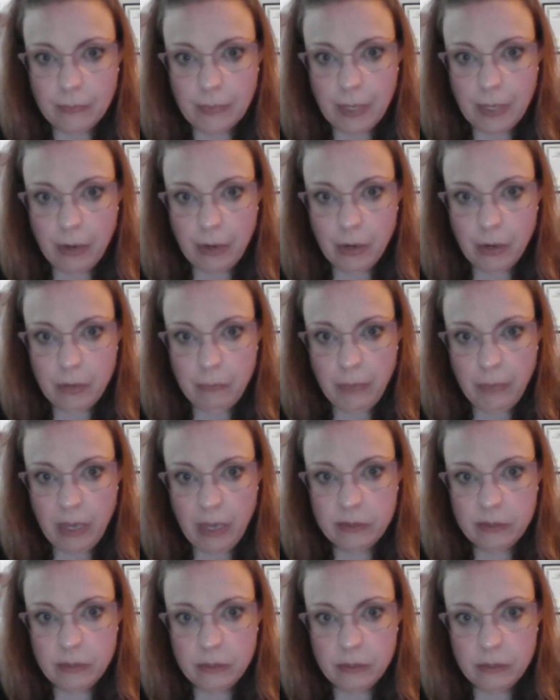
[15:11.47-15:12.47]
Aaron
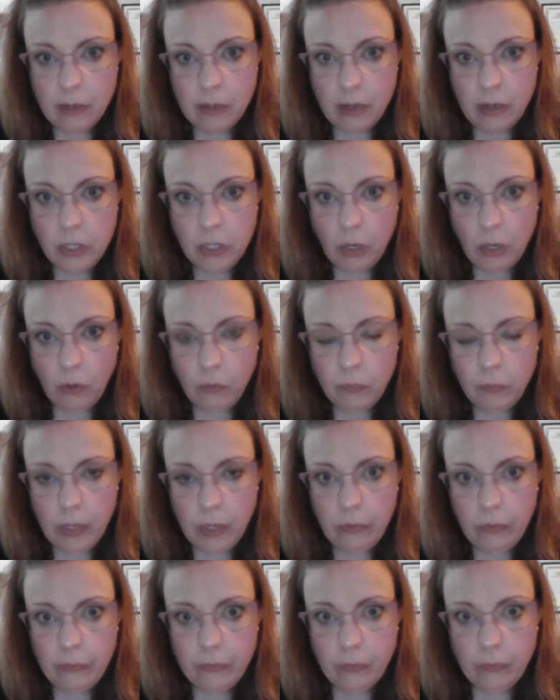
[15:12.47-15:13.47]
makes
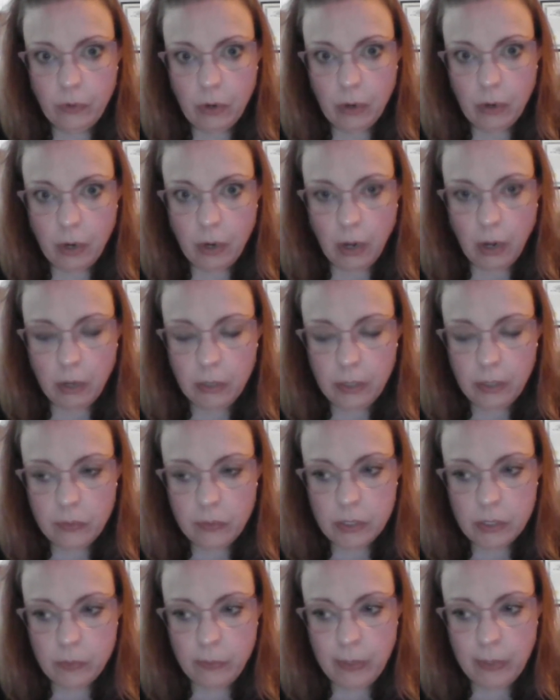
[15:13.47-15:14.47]
atonement for all of
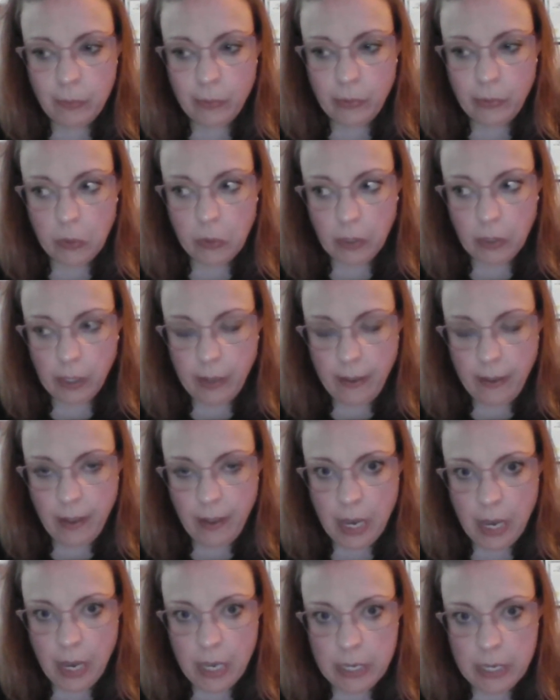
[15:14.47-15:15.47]
these people,
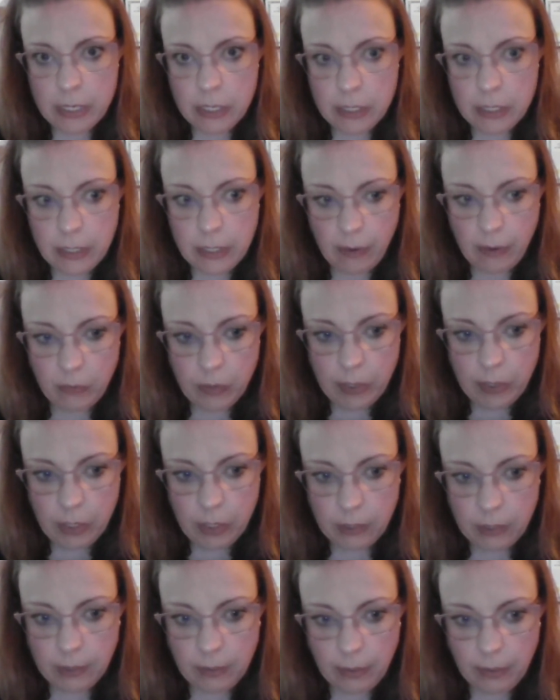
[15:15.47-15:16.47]
and
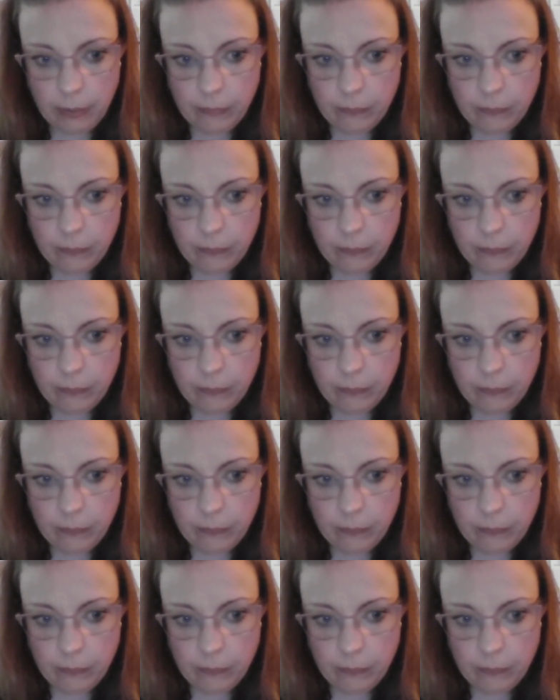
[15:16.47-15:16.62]
everything